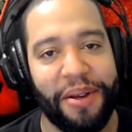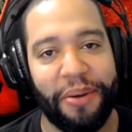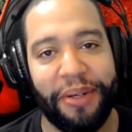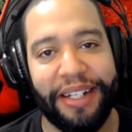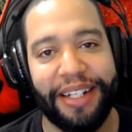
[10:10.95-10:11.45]

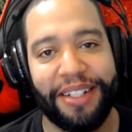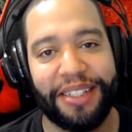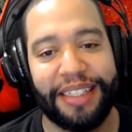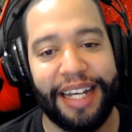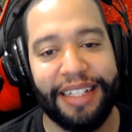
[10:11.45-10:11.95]
We didn't
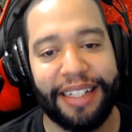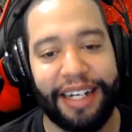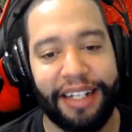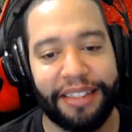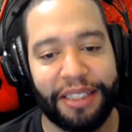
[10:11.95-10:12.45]
understand the
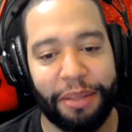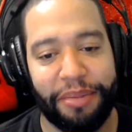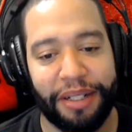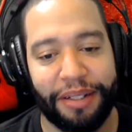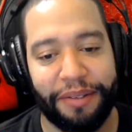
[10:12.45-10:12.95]

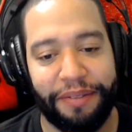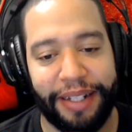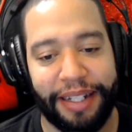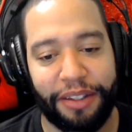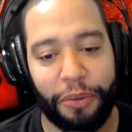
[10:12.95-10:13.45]
concept of
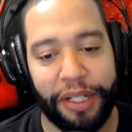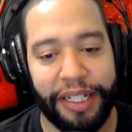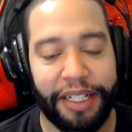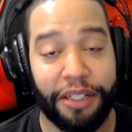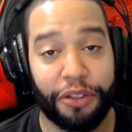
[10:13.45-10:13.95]
like
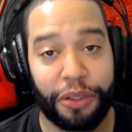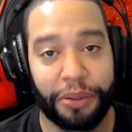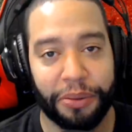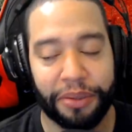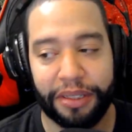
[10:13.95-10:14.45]
3D
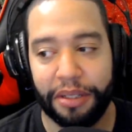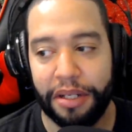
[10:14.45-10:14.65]
controls.